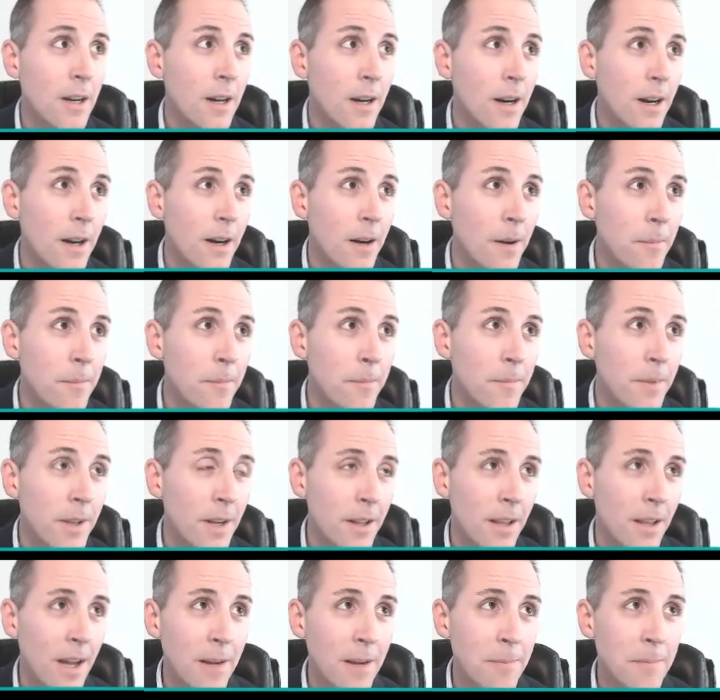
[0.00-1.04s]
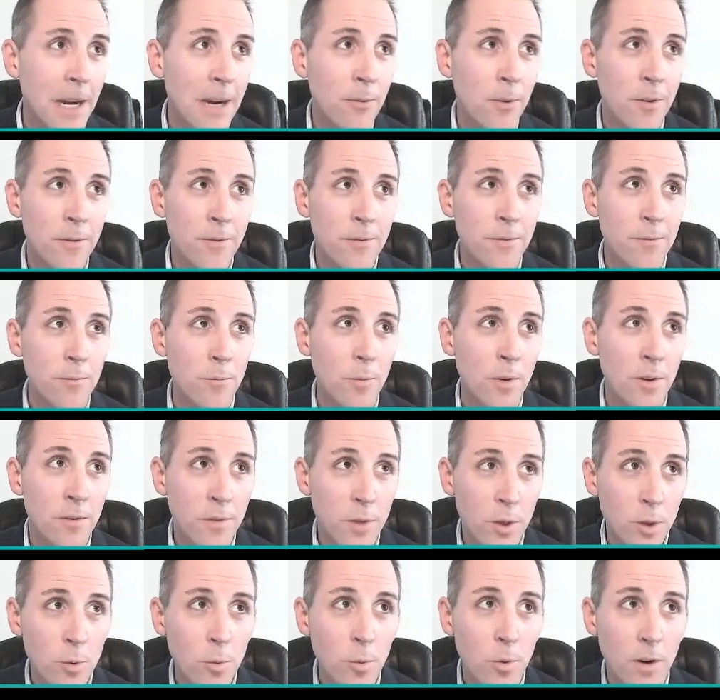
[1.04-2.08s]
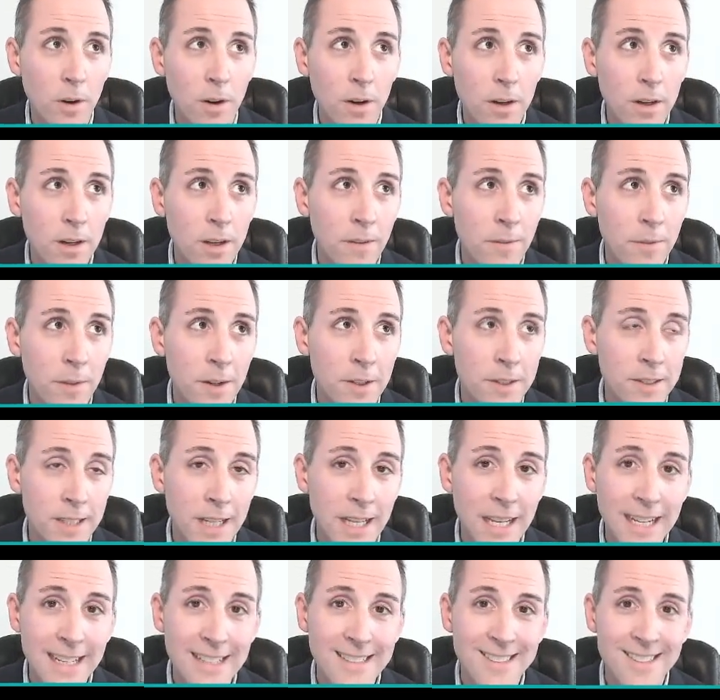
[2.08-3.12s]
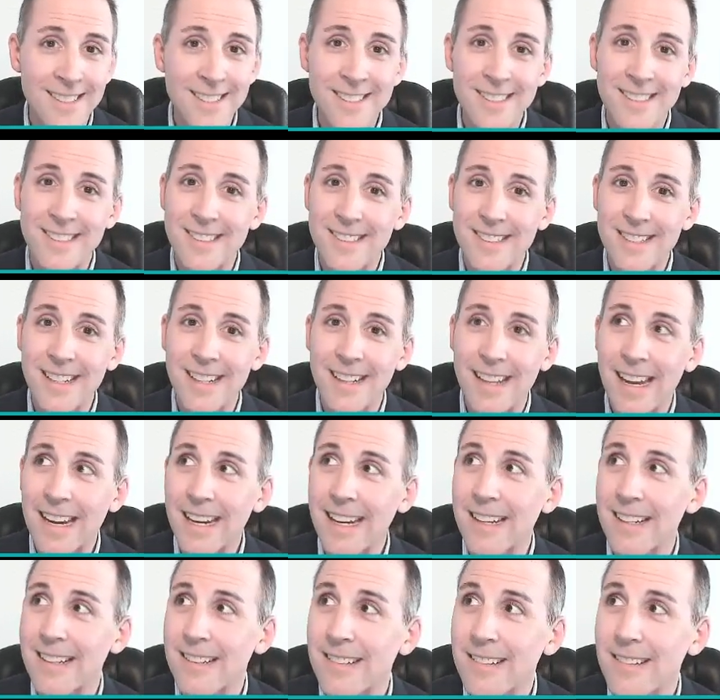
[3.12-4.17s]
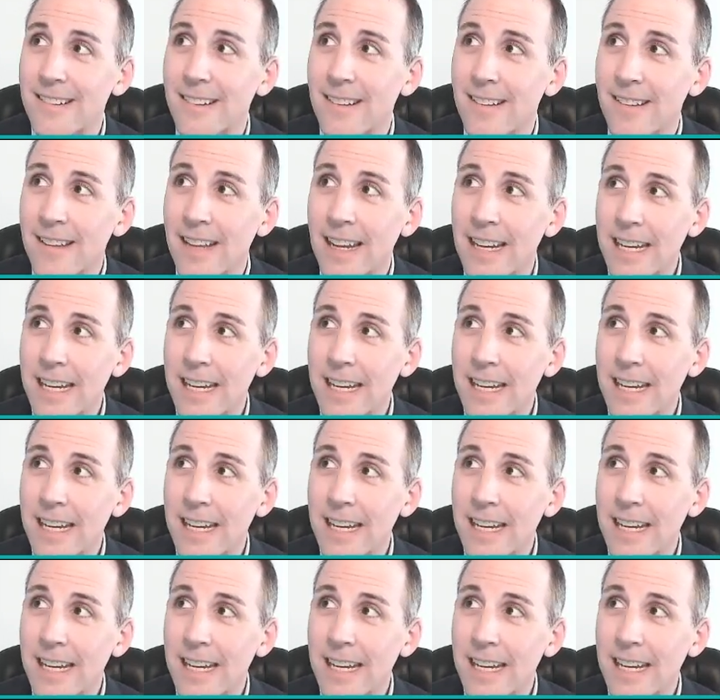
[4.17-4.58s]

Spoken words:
And a lot of my review work, if there's an inconsistency, that can